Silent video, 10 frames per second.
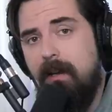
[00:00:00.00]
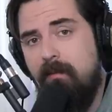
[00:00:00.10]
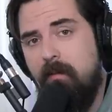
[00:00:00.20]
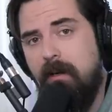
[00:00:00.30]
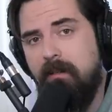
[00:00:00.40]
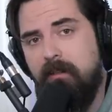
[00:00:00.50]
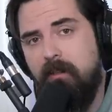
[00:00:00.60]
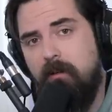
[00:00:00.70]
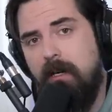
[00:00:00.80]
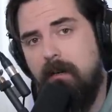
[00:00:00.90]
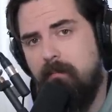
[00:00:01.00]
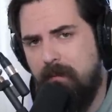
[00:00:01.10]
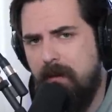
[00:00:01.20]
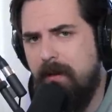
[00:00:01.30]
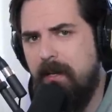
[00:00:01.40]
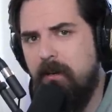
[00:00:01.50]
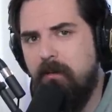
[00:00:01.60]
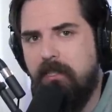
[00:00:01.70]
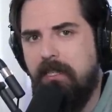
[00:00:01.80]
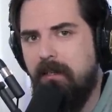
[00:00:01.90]
Hey everyone, so uh, pretty big
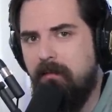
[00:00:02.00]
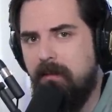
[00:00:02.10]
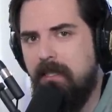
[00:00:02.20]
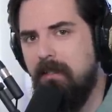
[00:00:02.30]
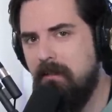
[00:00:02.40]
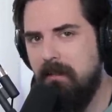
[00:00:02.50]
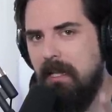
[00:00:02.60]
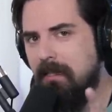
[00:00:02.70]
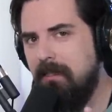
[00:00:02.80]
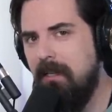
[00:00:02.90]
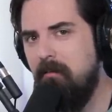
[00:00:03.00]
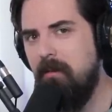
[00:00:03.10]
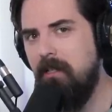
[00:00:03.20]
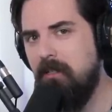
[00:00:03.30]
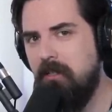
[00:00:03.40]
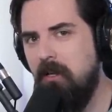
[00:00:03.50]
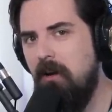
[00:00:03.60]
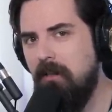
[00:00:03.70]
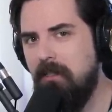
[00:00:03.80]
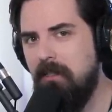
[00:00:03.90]
news here. Since the last time we
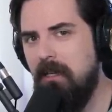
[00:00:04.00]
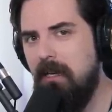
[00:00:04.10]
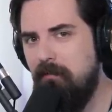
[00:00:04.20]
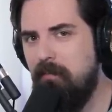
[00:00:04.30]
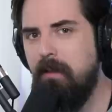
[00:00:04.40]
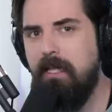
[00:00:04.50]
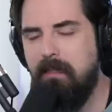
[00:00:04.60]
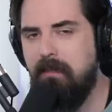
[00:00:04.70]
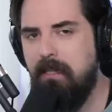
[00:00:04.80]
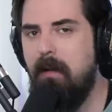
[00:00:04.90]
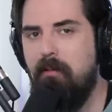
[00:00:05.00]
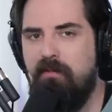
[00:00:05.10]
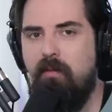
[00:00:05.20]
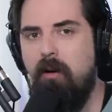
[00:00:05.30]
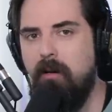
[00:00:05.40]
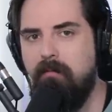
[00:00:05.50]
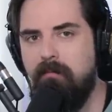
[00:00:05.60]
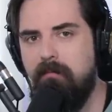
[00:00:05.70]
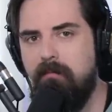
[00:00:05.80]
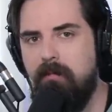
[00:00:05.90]
talked, I've played Diablo four.
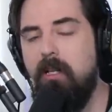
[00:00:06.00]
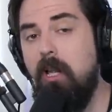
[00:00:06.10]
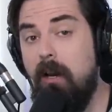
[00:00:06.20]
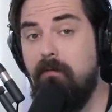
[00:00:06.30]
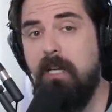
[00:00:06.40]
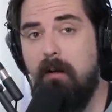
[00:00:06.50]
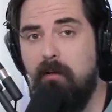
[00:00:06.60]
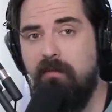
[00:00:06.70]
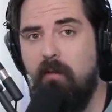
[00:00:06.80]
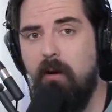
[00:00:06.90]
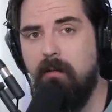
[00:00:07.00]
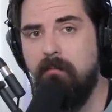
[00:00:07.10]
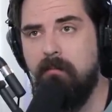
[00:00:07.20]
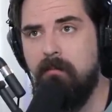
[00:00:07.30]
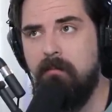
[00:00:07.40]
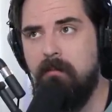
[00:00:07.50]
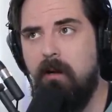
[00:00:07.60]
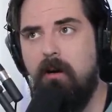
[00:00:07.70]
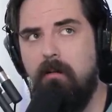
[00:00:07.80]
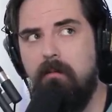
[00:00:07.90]
A lot of Diablo four.
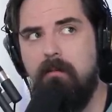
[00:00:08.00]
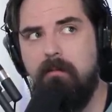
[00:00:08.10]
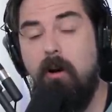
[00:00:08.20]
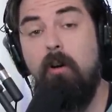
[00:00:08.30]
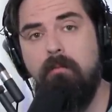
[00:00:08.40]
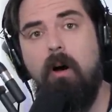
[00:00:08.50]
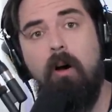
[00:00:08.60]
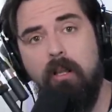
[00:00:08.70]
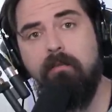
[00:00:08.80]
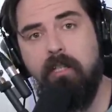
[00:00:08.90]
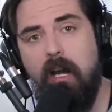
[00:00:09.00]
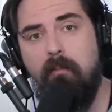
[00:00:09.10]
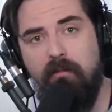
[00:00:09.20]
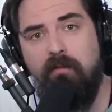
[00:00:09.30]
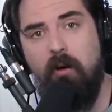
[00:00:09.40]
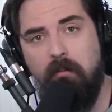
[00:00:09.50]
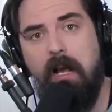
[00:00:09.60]
All of Diablo four,